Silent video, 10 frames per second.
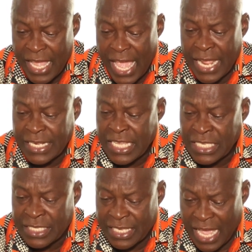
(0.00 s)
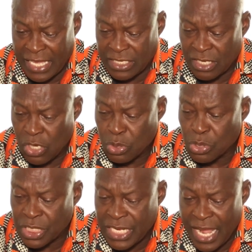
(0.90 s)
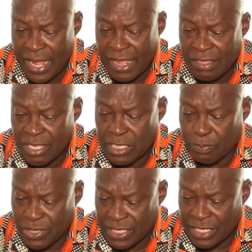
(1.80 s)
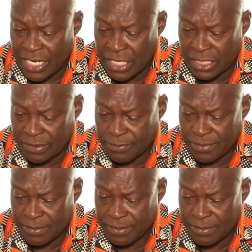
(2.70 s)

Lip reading: and insights to share in this presentation.